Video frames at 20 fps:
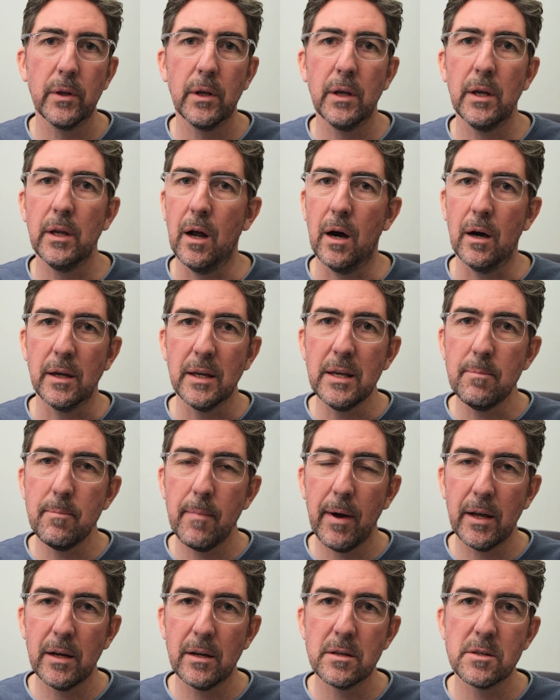in our
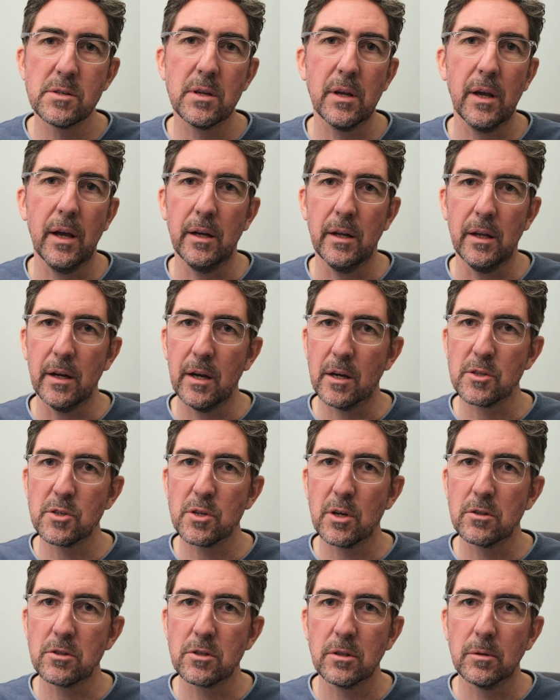emailers and in our
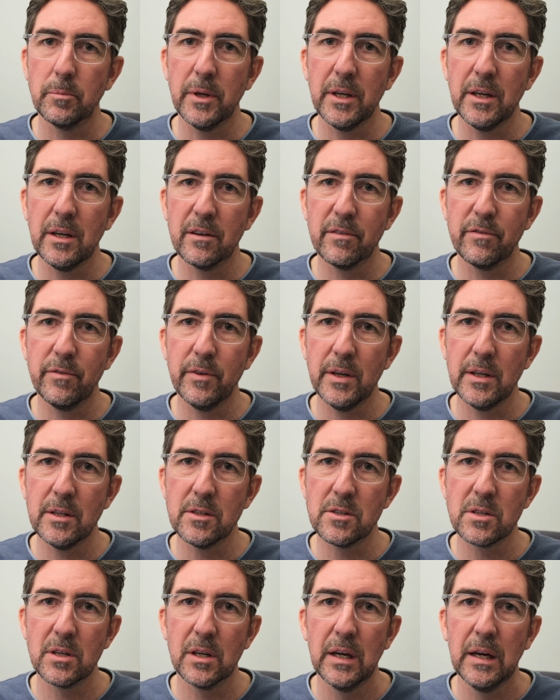social media
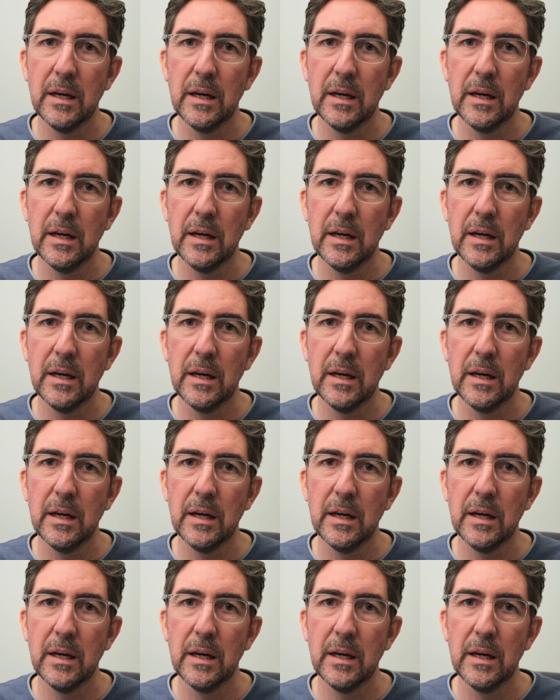feeds.